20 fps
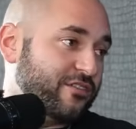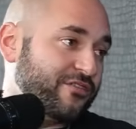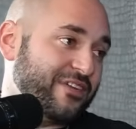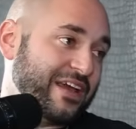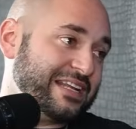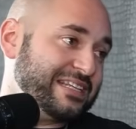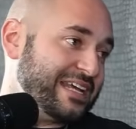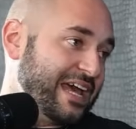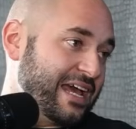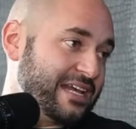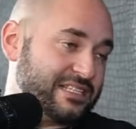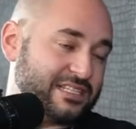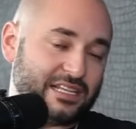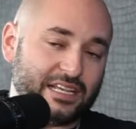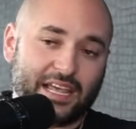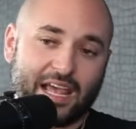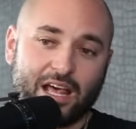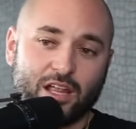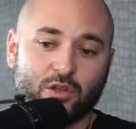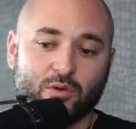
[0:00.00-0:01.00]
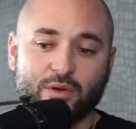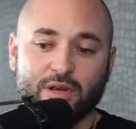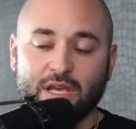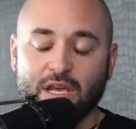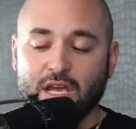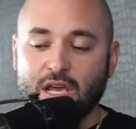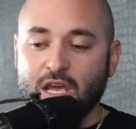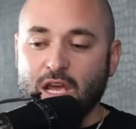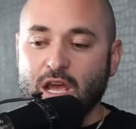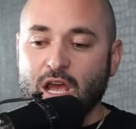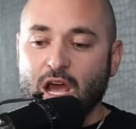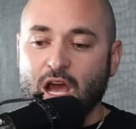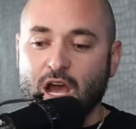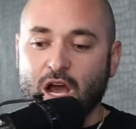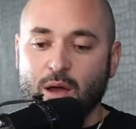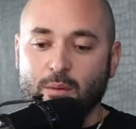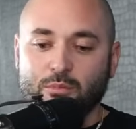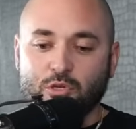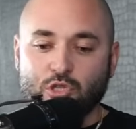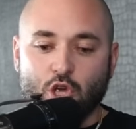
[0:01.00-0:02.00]
They're fantastic gallery.
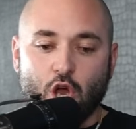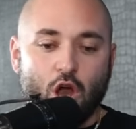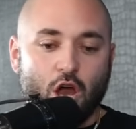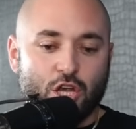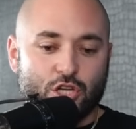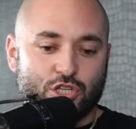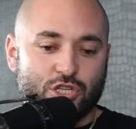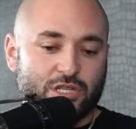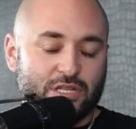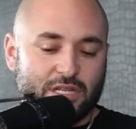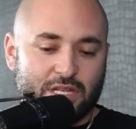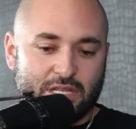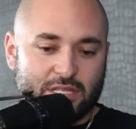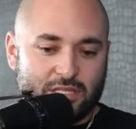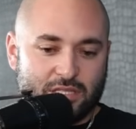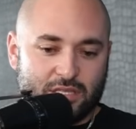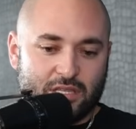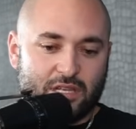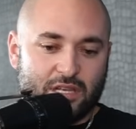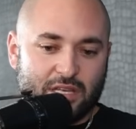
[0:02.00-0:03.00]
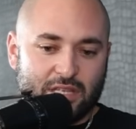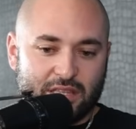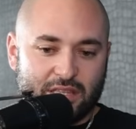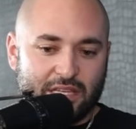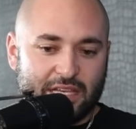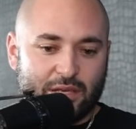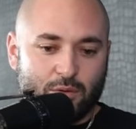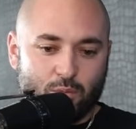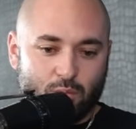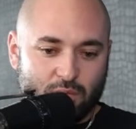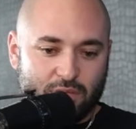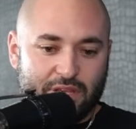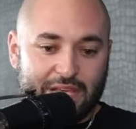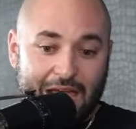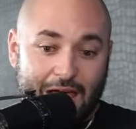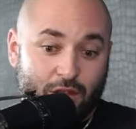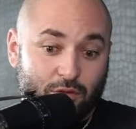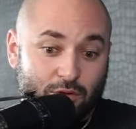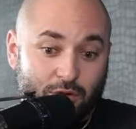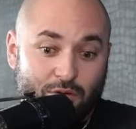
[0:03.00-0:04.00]
Josh is the
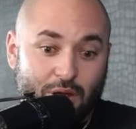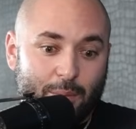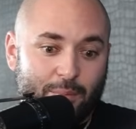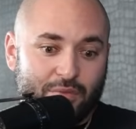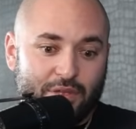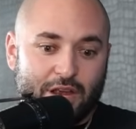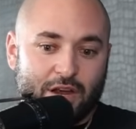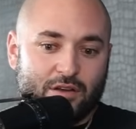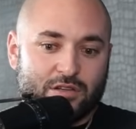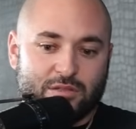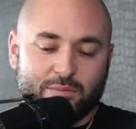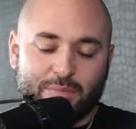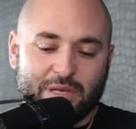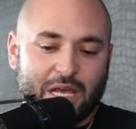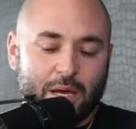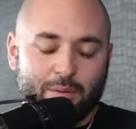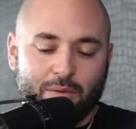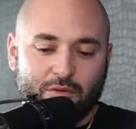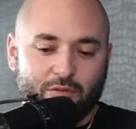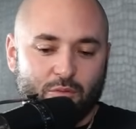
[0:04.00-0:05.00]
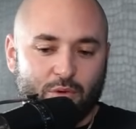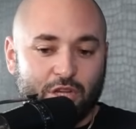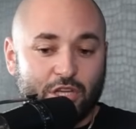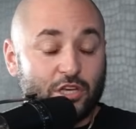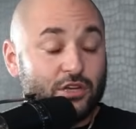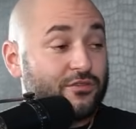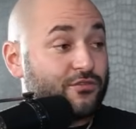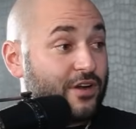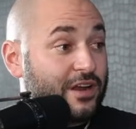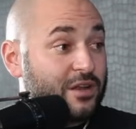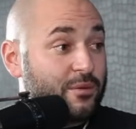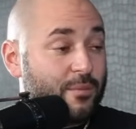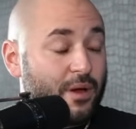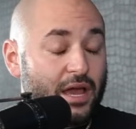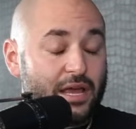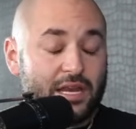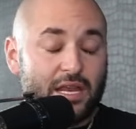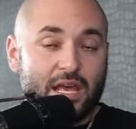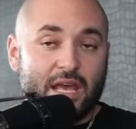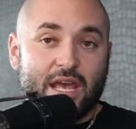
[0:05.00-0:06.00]
gallery rep there. He's become a really good friend of
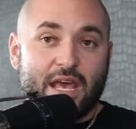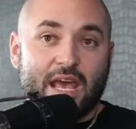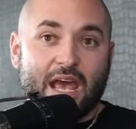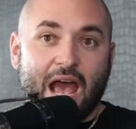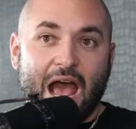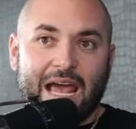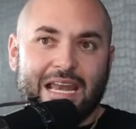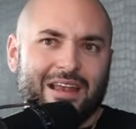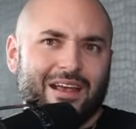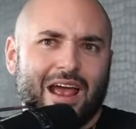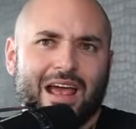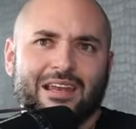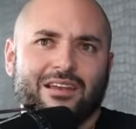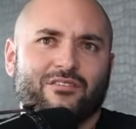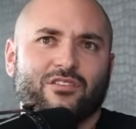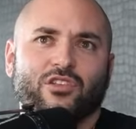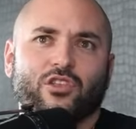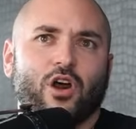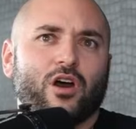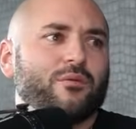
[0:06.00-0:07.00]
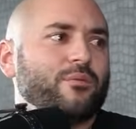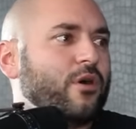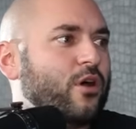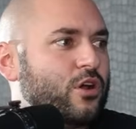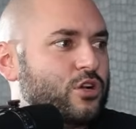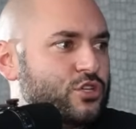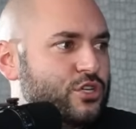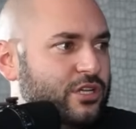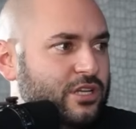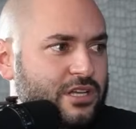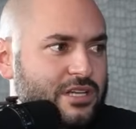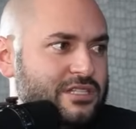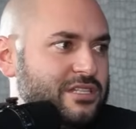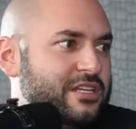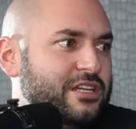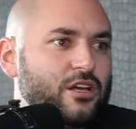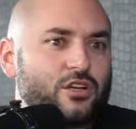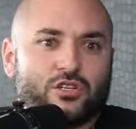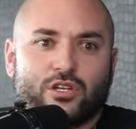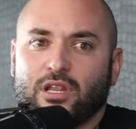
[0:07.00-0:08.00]
mine. I never thought about Australia,
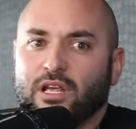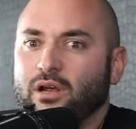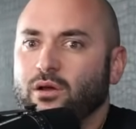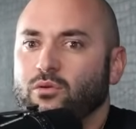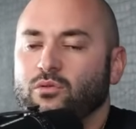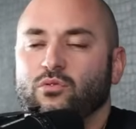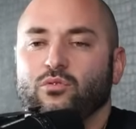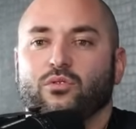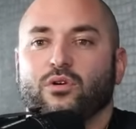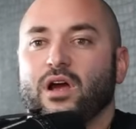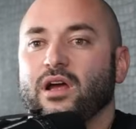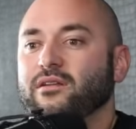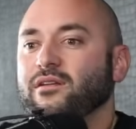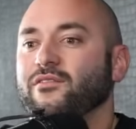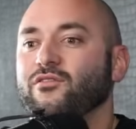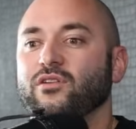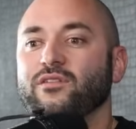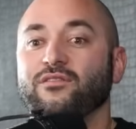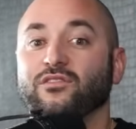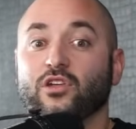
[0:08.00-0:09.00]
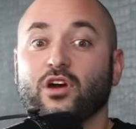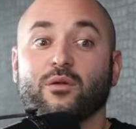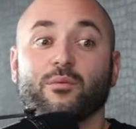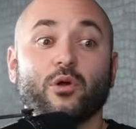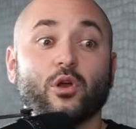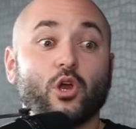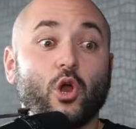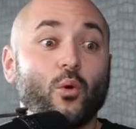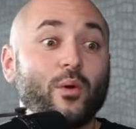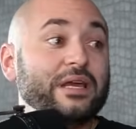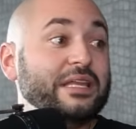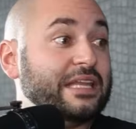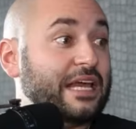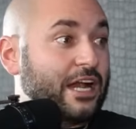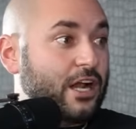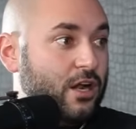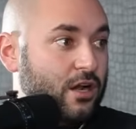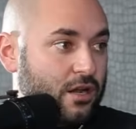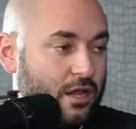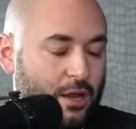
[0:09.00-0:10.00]
Sydney, Australia. Like, oh, I never even thought about going
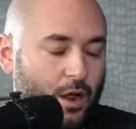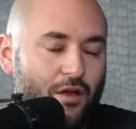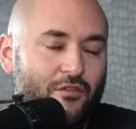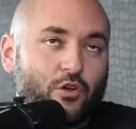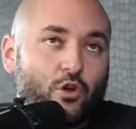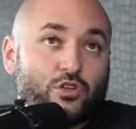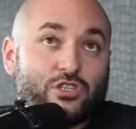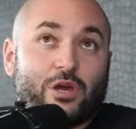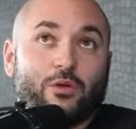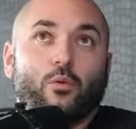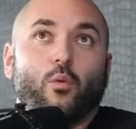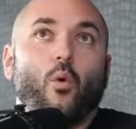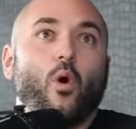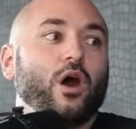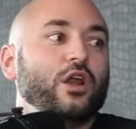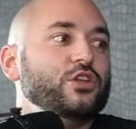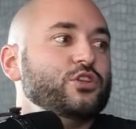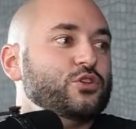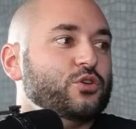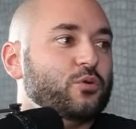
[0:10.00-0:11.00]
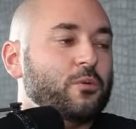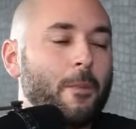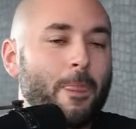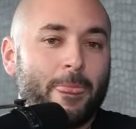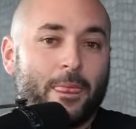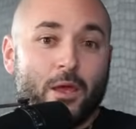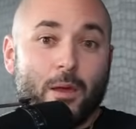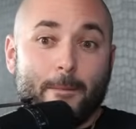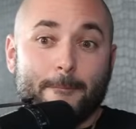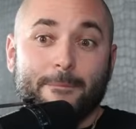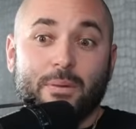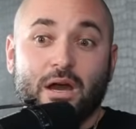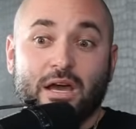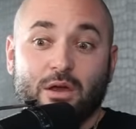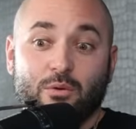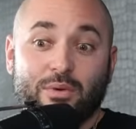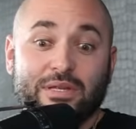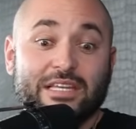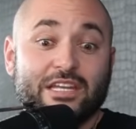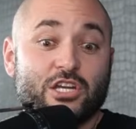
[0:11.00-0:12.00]
there. Of course, I would want to,
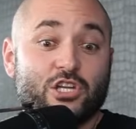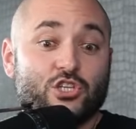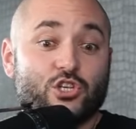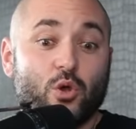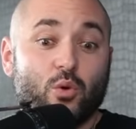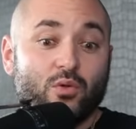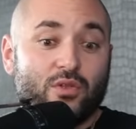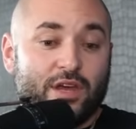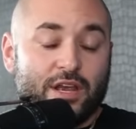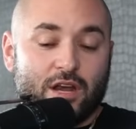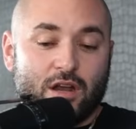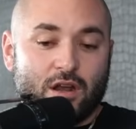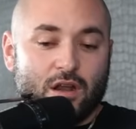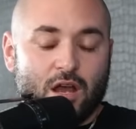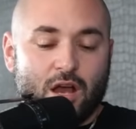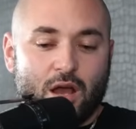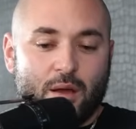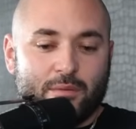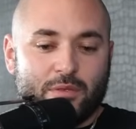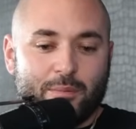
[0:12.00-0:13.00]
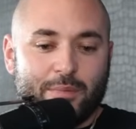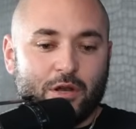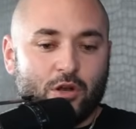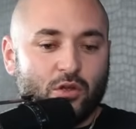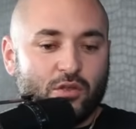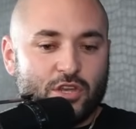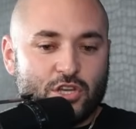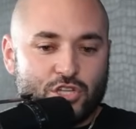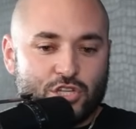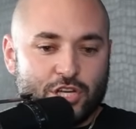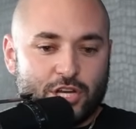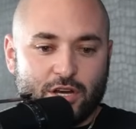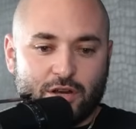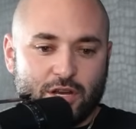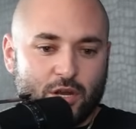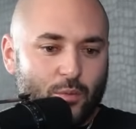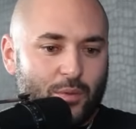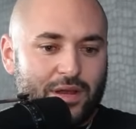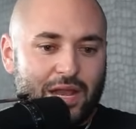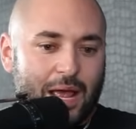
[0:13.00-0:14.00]
but we did a show there in the middle of this
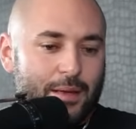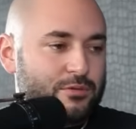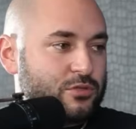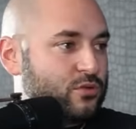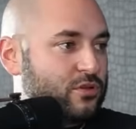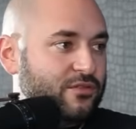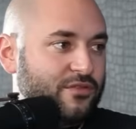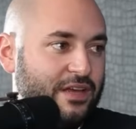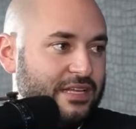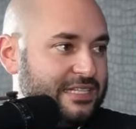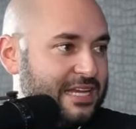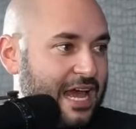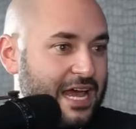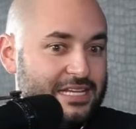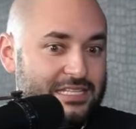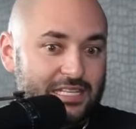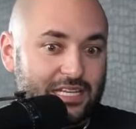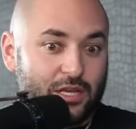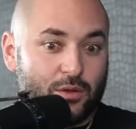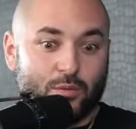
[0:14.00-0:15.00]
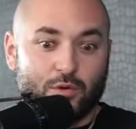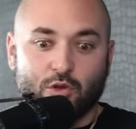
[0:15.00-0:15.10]
year, and it went absolutely fantastic.